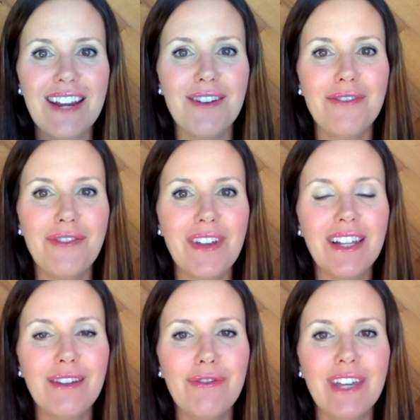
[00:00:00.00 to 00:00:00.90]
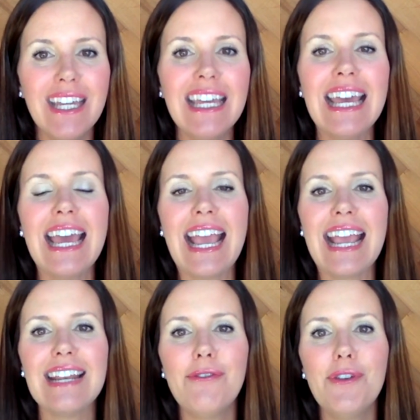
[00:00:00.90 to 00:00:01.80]
of a fiddle fig.
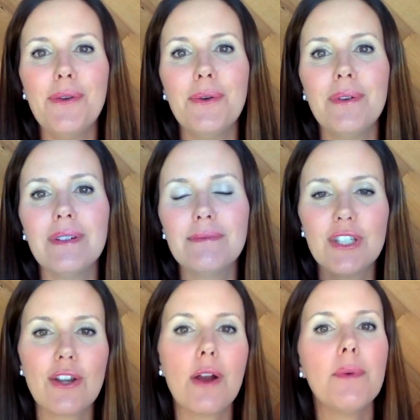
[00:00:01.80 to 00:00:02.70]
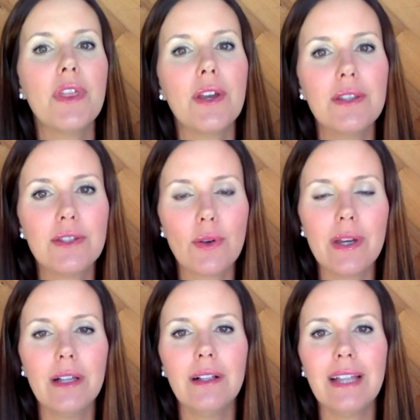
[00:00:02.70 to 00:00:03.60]
And if you start with a good
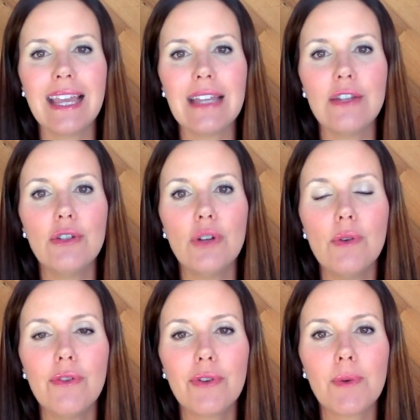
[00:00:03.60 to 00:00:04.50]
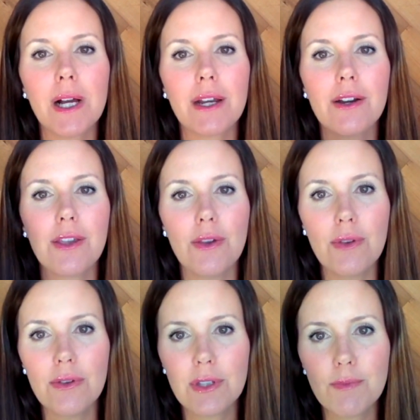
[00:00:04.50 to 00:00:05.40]
soil and you don't overwater, you
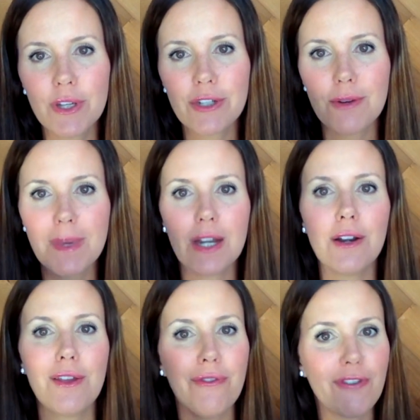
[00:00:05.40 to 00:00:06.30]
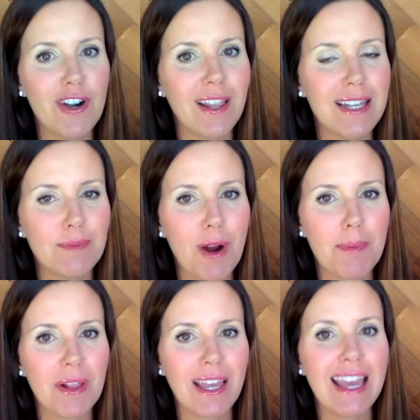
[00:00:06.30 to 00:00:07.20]
use a moisture meter, you fertilize
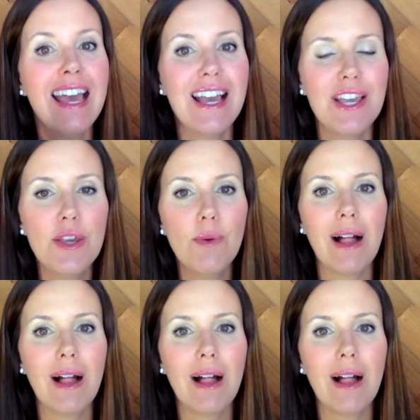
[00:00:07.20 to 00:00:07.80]
properly, you will